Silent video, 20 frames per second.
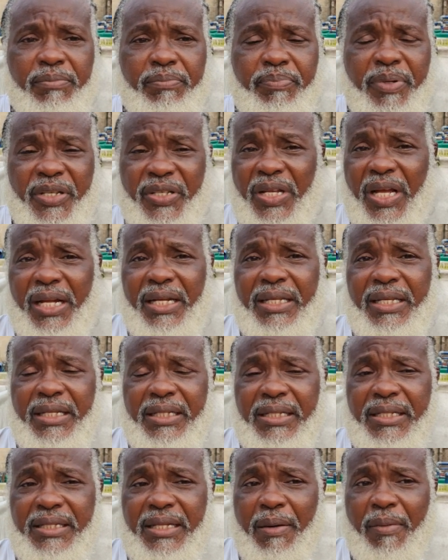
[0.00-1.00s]
basically it
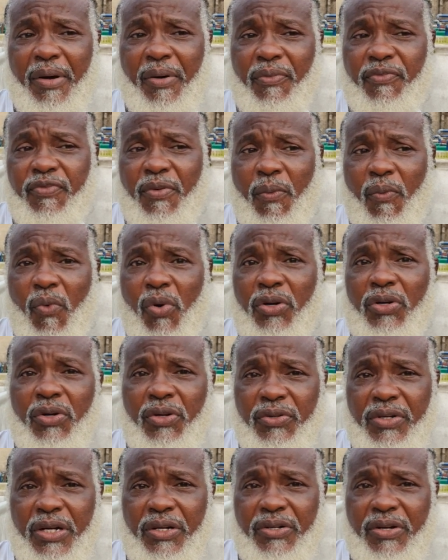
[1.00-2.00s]
is about from
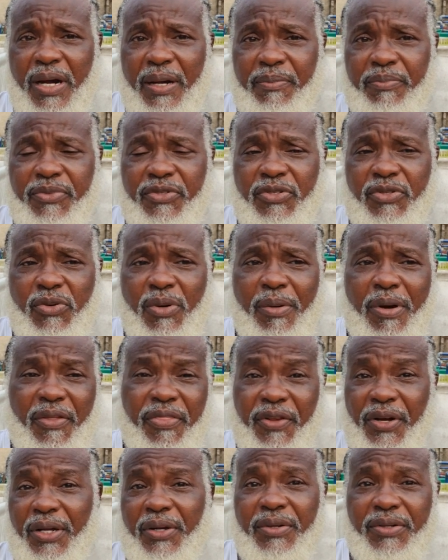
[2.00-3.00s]
100 grams to about
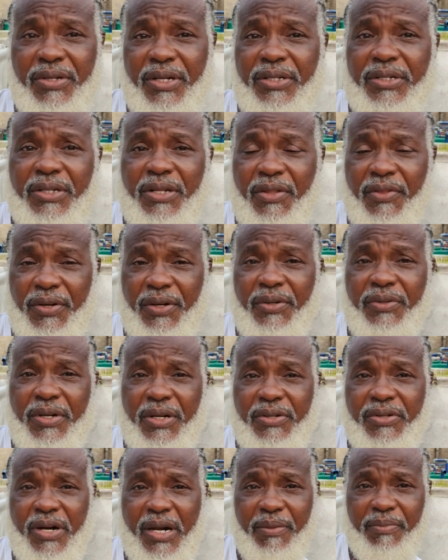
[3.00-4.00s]
300
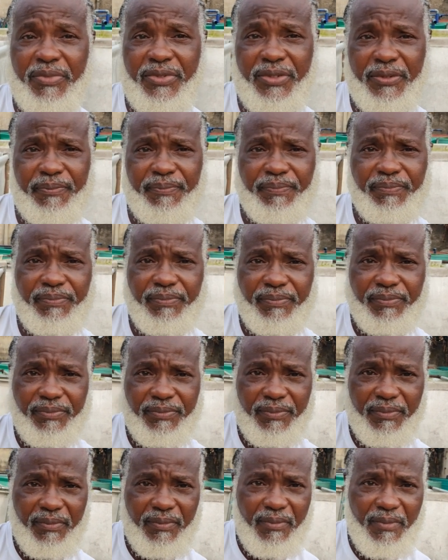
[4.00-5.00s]
grams.
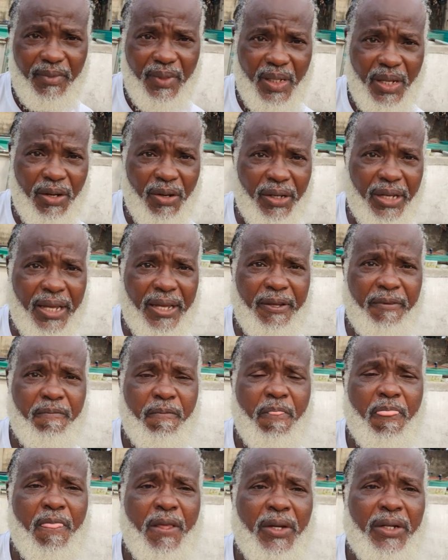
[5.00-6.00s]
Okay,
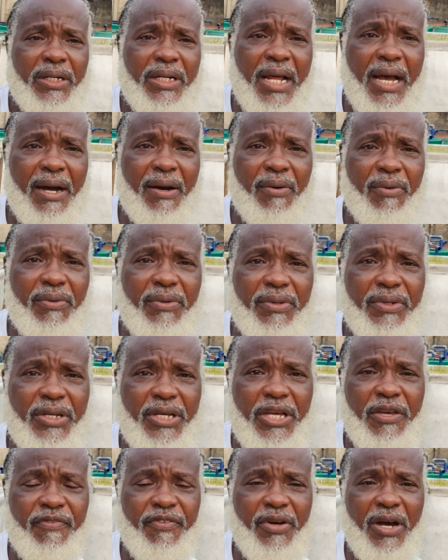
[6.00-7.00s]
now
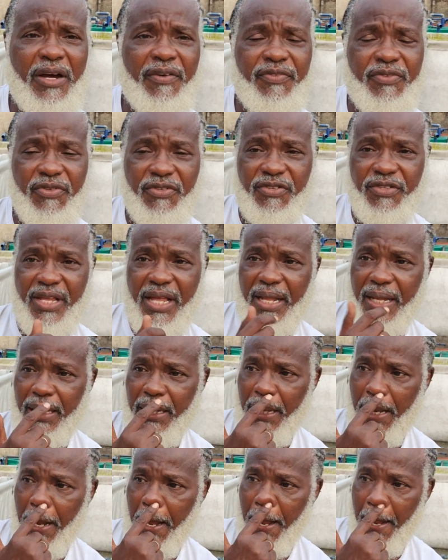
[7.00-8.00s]
if you have to
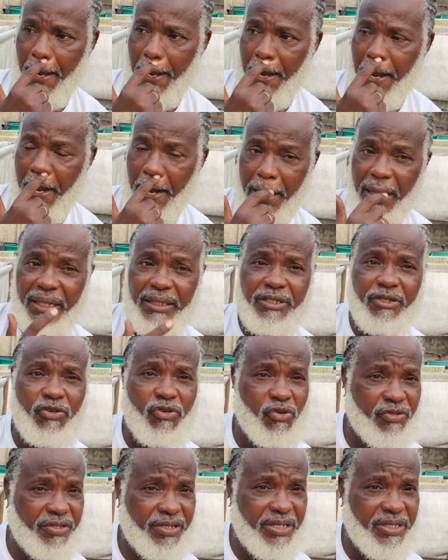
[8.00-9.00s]
sell the
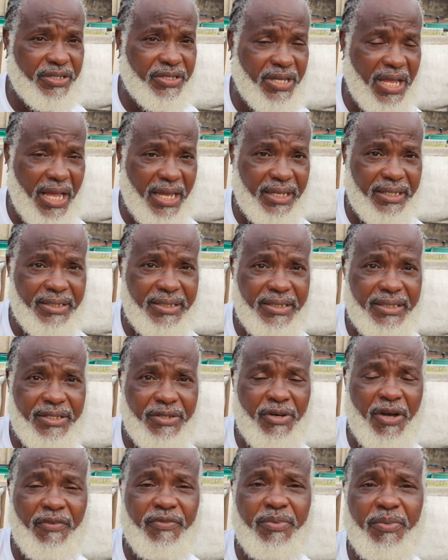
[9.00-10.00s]
roasting size,
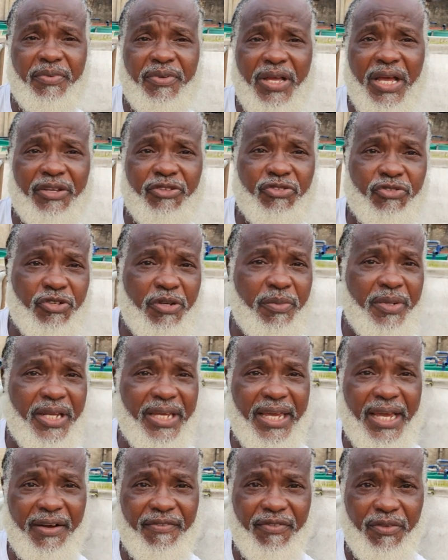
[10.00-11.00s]
you have to be extremely
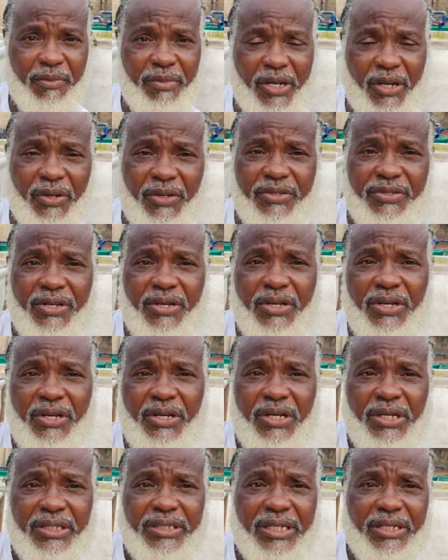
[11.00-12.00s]
careful because
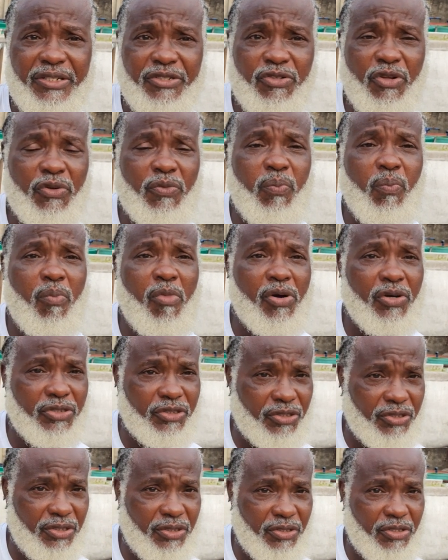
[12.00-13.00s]
there is not
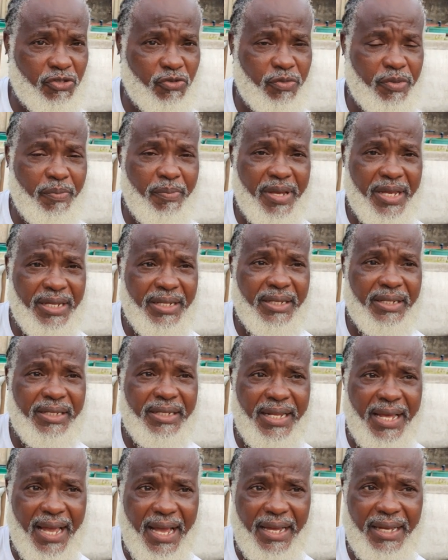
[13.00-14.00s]
much to be made
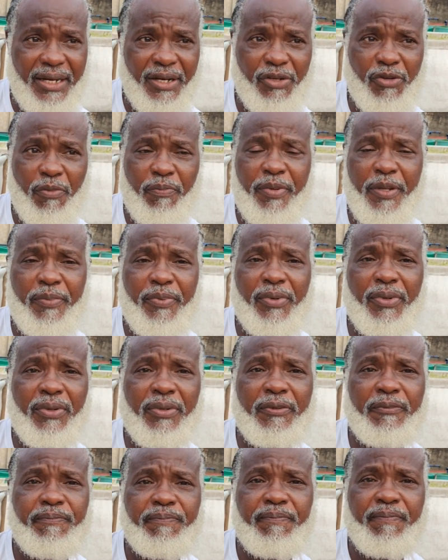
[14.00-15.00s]
there. A lot of
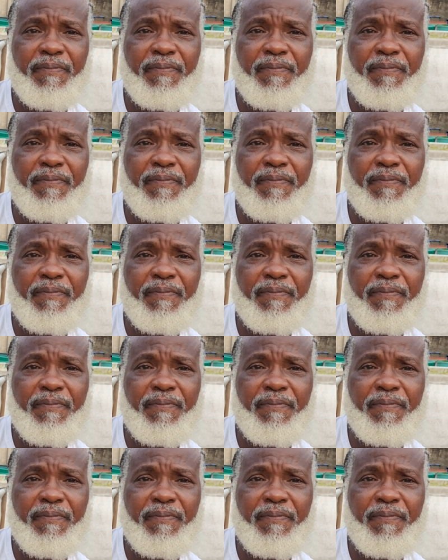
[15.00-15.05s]
people